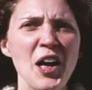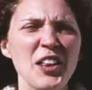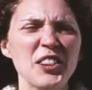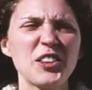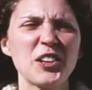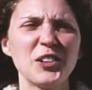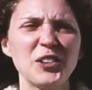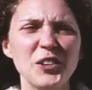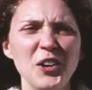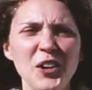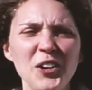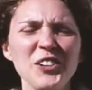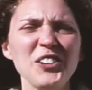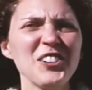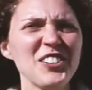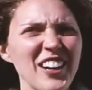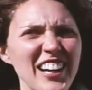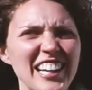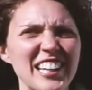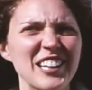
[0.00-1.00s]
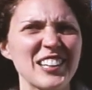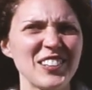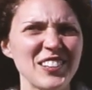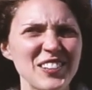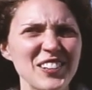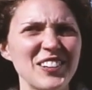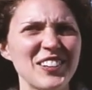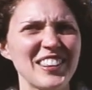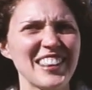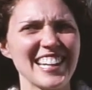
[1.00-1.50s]
the longer I can
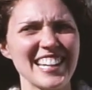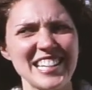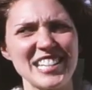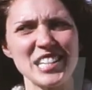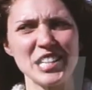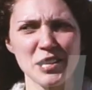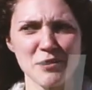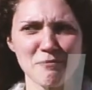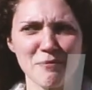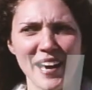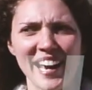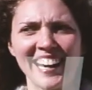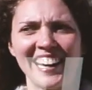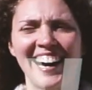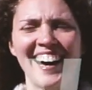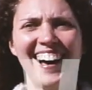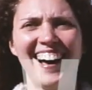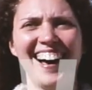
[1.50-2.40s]
do this, the better.